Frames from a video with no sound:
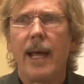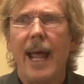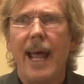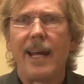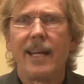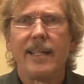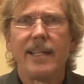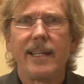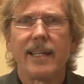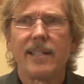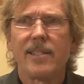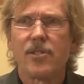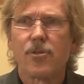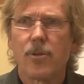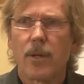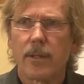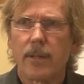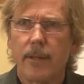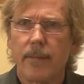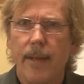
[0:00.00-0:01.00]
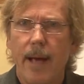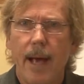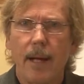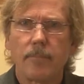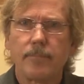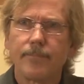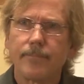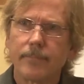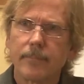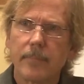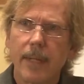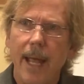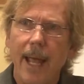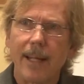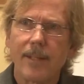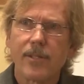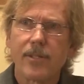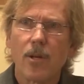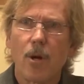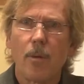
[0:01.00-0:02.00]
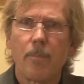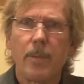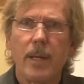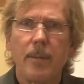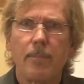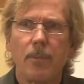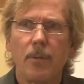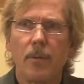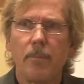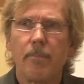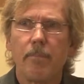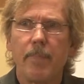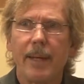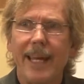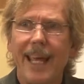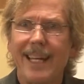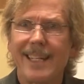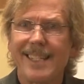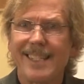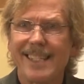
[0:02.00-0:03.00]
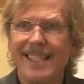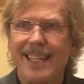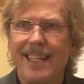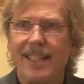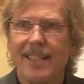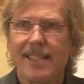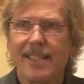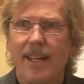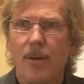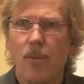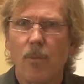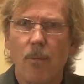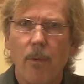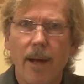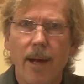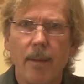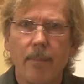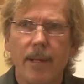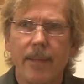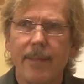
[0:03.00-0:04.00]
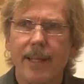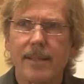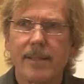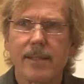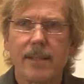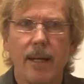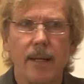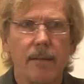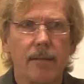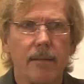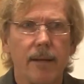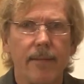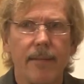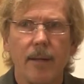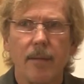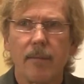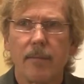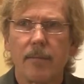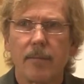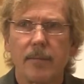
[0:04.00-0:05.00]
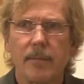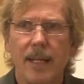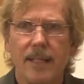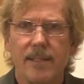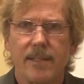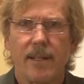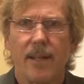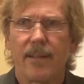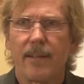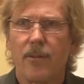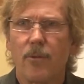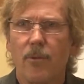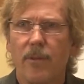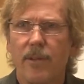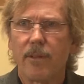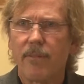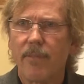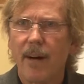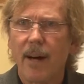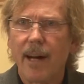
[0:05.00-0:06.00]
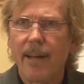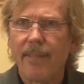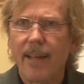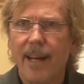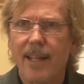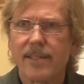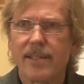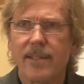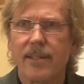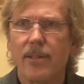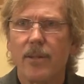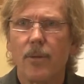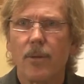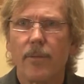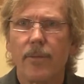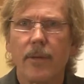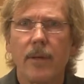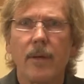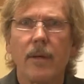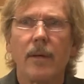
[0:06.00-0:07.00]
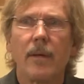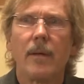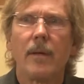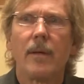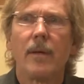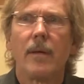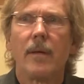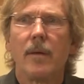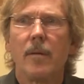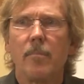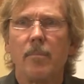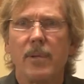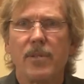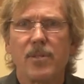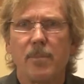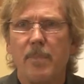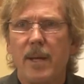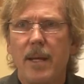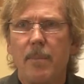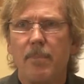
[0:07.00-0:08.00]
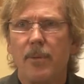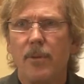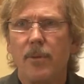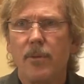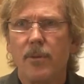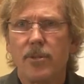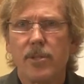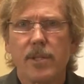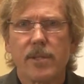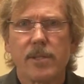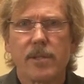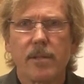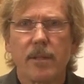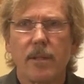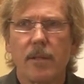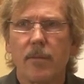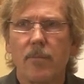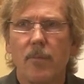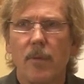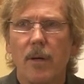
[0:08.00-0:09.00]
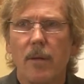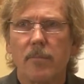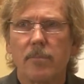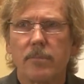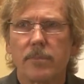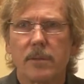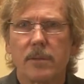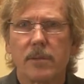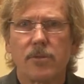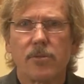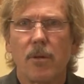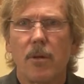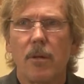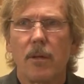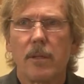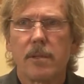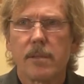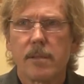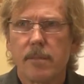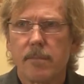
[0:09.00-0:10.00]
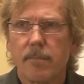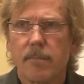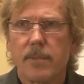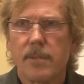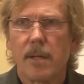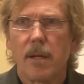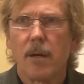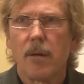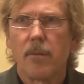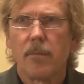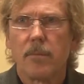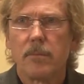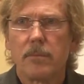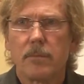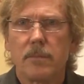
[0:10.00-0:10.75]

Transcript: And it deconstructed that. And so people began to see it and said, well, wait a minute, that's not, that has nothing to do divine, that has to do with bunch of people who just uh, want to control us. So,